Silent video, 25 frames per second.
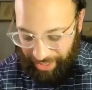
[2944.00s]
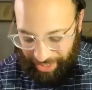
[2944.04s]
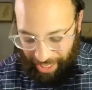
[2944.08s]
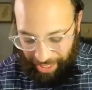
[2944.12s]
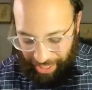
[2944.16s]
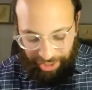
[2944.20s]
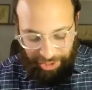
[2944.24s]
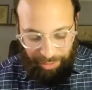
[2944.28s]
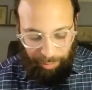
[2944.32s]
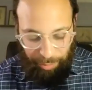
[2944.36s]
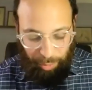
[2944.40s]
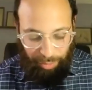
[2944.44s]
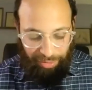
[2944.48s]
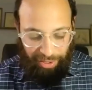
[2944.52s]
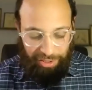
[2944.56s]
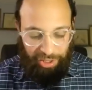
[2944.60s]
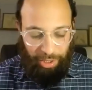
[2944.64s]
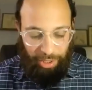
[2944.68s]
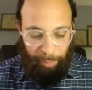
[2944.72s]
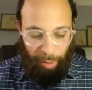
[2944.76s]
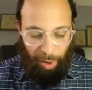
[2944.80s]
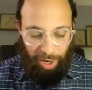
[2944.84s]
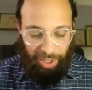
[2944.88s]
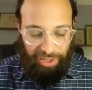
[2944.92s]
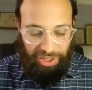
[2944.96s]
let's move on to the
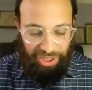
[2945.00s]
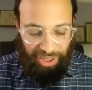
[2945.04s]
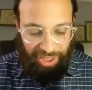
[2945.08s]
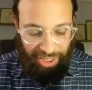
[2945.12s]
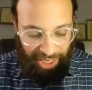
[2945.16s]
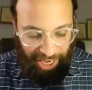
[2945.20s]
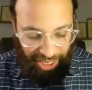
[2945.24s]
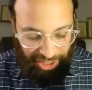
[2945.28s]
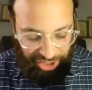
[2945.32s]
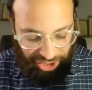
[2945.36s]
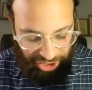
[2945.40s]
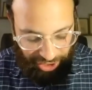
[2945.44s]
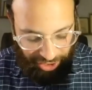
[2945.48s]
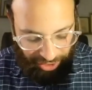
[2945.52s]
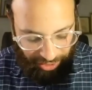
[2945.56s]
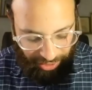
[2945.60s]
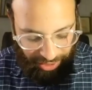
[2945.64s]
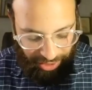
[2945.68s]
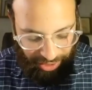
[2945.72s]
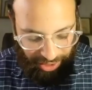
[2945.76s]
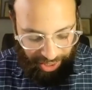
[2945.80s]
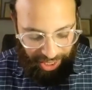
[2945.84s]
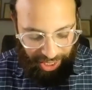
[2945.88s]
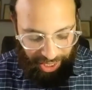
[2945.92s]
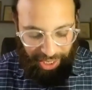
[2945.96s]
Parsha Connection,
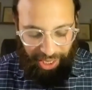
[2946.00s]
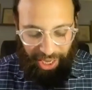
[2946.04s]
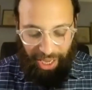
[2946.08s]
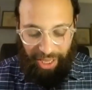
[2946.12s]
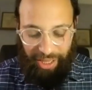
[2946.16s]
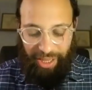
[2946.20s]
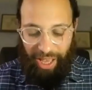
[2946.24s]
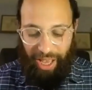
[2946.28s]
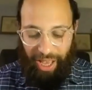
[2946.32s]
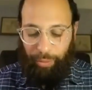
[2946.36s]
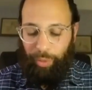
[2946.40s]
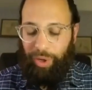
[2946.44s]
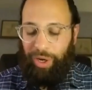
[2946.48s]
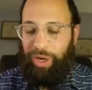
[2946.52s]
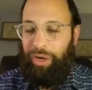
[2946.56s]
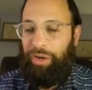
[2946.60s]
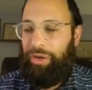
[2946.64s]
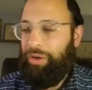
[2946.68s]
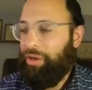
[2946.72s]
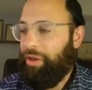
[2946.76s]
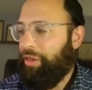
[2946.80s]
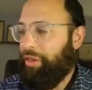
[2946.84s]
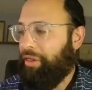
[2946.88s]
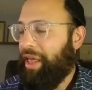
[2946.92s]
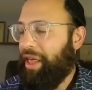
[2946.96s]
and then we'll
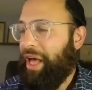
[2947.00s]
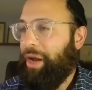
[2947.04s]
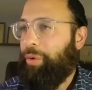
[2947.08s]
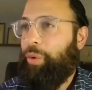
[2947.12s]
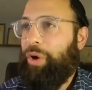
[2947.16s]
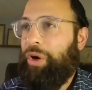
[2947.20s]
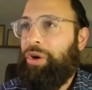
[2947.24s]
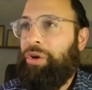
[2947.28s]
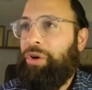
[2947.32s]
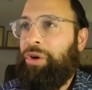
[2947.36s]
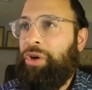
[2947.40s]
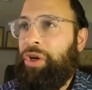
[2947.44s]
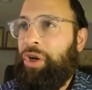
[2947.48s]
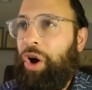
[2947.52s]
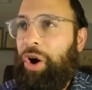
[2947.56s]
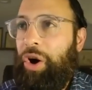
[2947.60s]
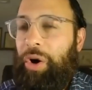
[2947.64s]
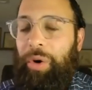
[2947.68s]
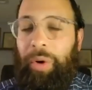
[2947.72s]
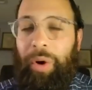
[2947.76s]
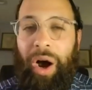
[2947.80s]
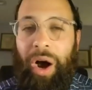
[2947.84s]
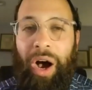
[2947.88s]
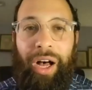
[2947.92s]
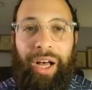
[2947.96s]
go
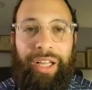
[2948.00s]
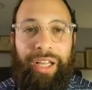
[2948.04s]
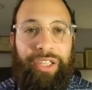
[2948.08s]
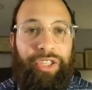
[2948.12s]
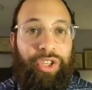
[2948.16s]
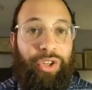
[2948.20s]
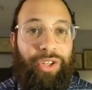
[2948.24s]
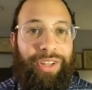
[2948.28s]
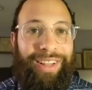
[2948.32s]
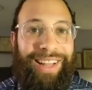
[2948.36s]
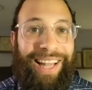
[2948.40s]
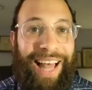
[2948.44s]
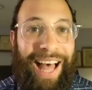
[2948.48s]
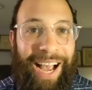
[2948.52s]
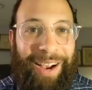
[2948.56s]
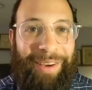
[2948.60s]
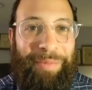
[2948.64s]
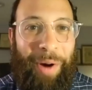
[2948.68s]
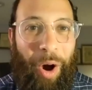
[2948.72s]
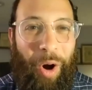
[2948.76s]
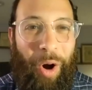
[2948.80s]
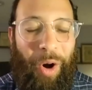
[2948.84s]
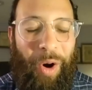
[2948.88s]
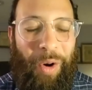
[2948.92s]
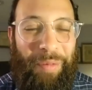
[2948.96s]
on to Lag
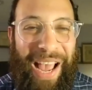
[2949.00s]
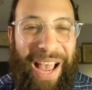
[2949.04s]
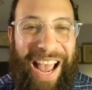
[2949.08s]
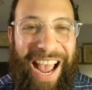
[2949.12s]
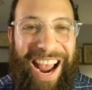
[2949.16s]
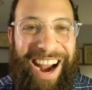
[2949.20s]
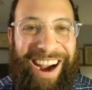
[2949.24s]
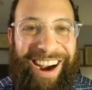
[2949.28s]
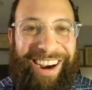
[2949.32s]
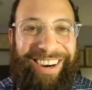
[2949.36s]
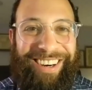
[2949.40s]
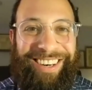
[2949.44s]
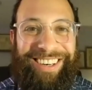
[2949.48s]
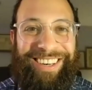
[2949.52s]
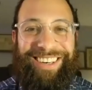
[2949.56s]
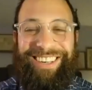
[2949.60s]
BaOmer.